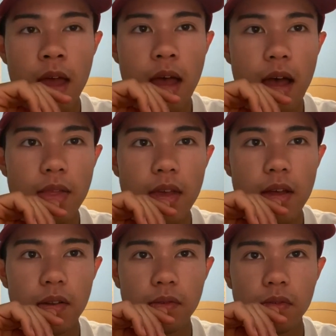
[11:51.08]
And
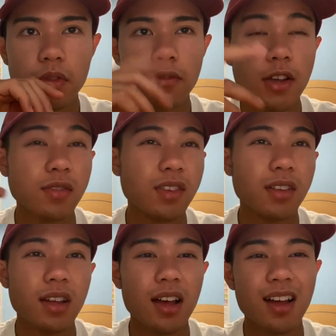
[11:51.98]
then for the rest of
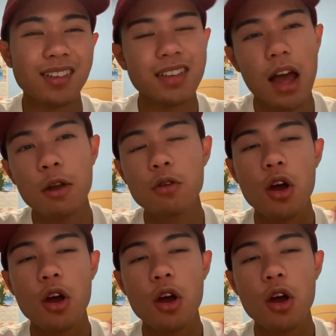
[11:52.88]
it, I don't